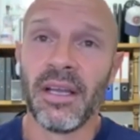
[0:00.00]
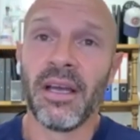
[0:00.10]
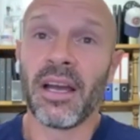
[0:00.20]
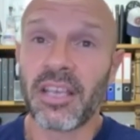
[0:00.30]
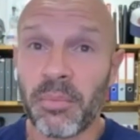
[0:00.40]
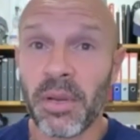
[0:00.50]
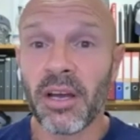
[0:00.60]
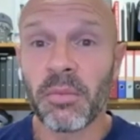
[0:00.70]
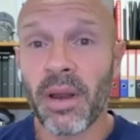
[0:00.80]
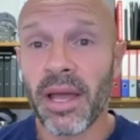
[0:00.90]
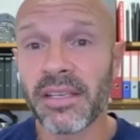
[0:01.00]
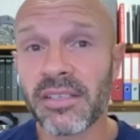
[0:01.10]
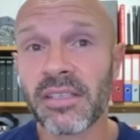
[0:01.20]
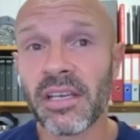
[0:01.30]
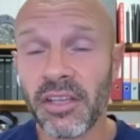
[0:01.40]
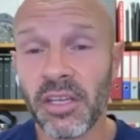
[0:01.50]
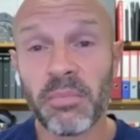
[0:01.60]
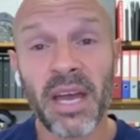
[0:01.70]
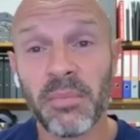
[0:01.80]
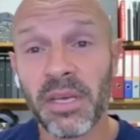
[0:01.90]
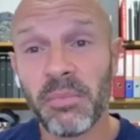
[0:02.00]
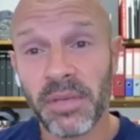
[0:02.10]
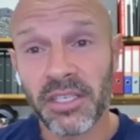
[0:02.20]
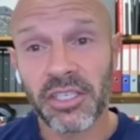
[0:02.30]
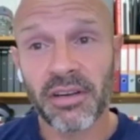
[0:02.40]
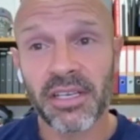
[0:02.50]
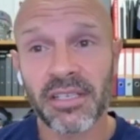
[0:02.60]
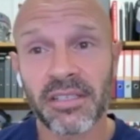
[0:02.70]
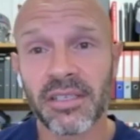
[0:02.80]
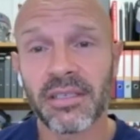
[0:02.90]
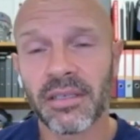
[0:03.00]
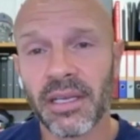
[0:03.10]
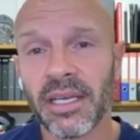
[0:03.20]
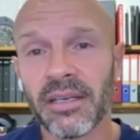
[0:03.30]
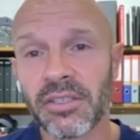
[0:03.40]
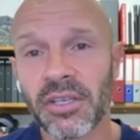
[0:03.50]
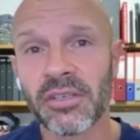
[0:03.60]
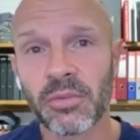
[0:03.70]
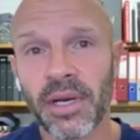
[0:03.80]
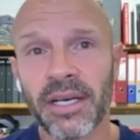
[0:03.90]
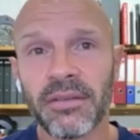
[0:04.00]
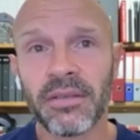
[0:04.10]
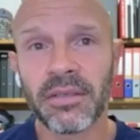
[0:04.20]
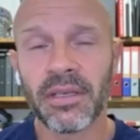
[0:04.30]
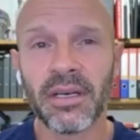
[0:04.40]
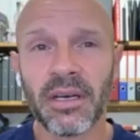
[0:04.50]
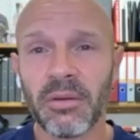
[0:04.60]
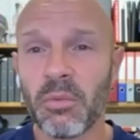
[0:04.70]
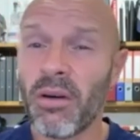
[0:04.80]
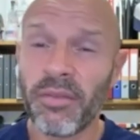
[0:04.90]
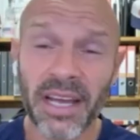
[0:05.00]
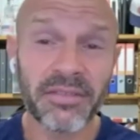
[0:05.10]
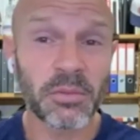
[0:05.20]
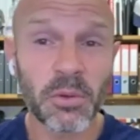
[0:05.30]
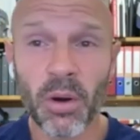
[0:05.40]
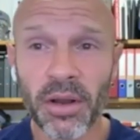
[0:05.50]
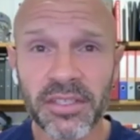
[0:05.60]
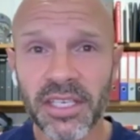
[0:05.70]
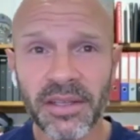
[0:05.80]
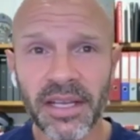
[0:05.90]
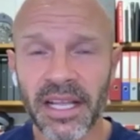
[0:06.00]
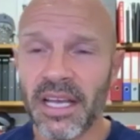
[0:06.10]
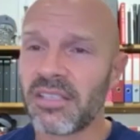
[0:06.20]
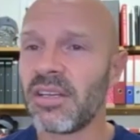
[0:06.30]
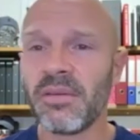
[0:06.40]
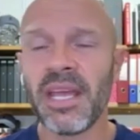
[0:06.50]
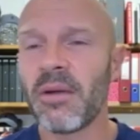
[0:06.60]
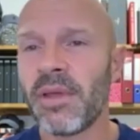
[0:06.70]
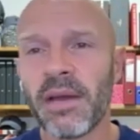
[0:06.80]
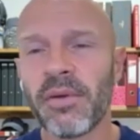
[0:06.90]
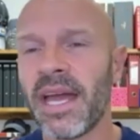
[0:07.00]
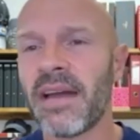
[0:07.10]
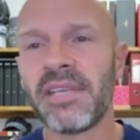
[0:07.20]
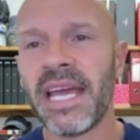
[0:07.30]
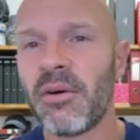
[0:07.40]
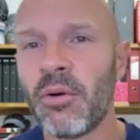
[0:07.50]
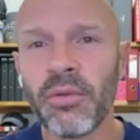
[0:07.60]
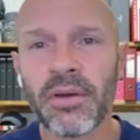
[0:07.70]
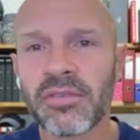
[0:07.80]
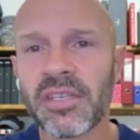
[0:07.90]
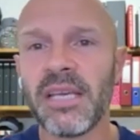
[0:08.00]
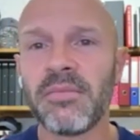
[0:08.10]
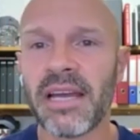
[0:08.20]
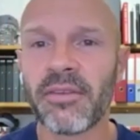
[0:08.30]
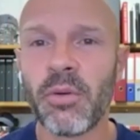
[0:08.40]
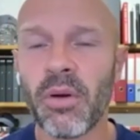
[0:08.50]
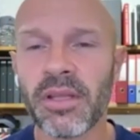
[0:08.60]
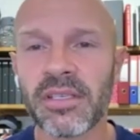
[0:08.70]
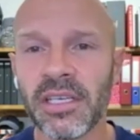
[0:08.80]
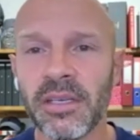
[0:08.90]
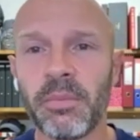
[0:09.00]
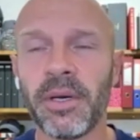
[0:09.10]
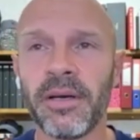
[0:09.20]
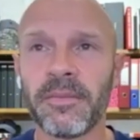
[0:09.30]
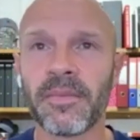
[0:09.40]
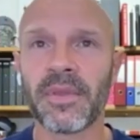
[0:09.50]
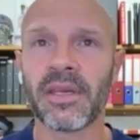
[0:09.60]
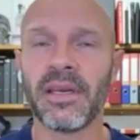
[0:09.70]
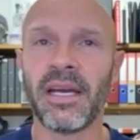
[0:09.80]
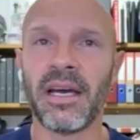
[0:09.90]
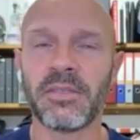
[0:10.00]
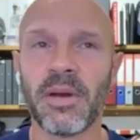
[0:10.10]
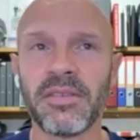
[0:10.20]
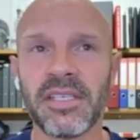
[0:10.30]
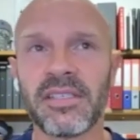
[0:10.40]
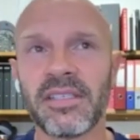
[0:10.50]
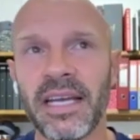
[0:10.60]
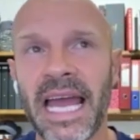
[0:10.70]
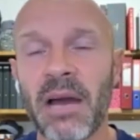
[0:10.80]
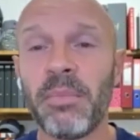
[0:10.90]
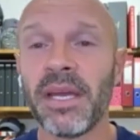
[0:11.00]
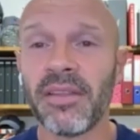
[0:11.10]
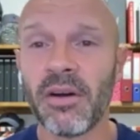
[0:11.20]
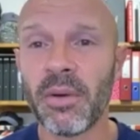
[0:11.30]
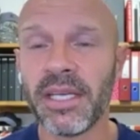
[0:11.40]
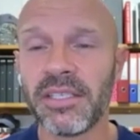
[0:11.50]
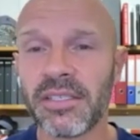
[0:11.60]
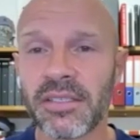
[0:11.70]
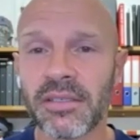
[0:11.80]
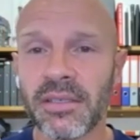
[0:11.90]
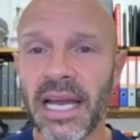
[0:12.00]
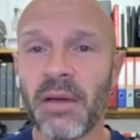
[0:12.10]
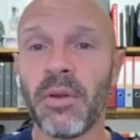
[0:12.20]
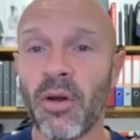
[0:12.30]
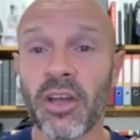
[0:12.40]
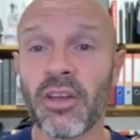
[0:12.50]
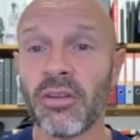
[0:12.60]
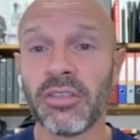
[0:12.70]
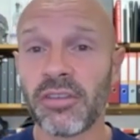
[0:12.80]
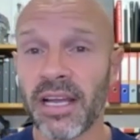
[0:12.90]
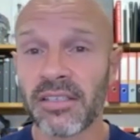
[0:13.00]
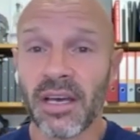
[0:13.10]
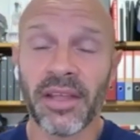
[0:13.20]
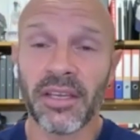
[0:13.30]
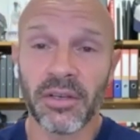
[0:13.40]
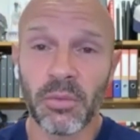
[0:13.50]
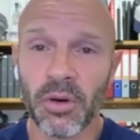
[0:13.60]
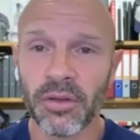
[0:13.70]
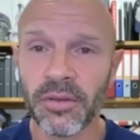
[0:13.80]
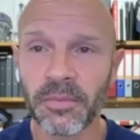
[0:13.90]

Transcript: a couple of young players that you'd maybe be interested in as well. Watford have some quality. So yeah, without doubt, all those teams have quality, but I suppose it's how big are their wages? How long a contracts are they going to want?